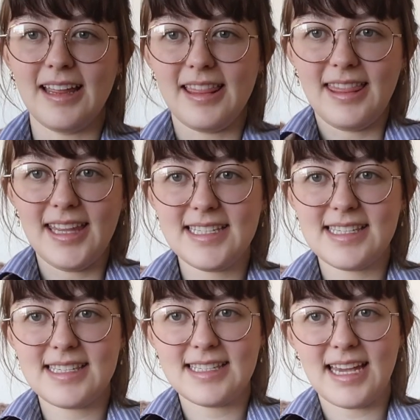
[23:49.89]

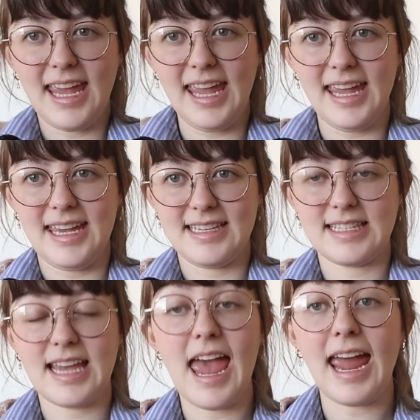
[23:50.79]
This
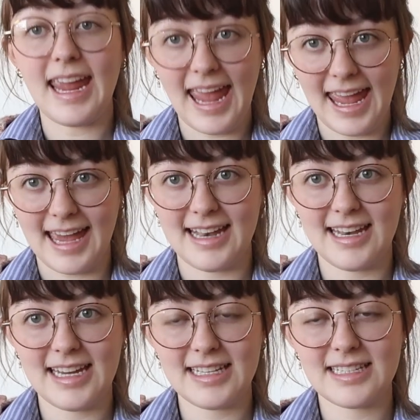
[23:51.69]
is a hand
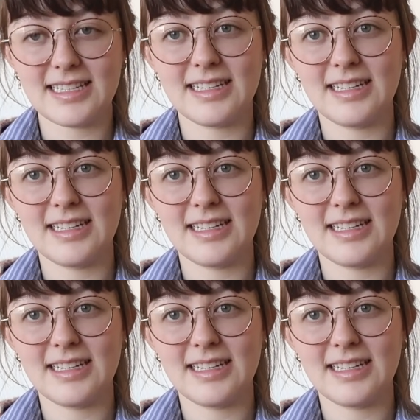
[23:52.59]
knit